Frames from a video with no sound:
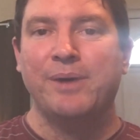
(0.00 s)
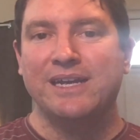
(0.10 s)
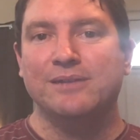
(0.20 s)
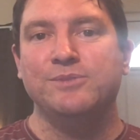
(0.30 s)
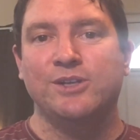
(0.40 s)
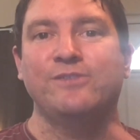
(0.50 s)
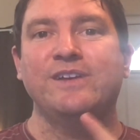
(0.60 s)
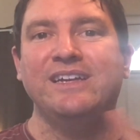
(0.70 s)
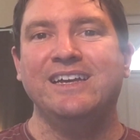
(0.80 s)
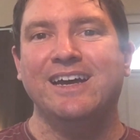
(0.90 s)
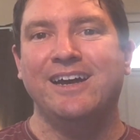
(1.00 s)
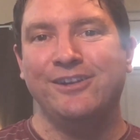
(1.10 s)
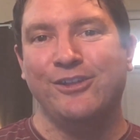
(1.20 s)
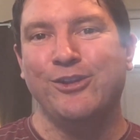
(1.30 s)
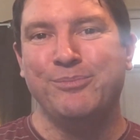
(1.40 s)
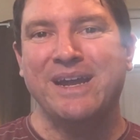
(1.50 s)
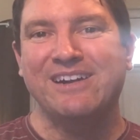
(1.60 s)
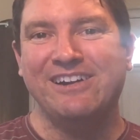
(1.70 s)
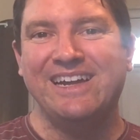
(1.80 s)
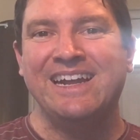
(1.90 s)
by observing another
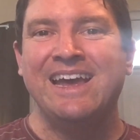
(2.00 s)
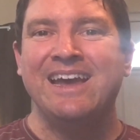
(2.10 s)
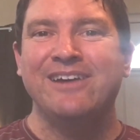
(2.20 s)
parrot,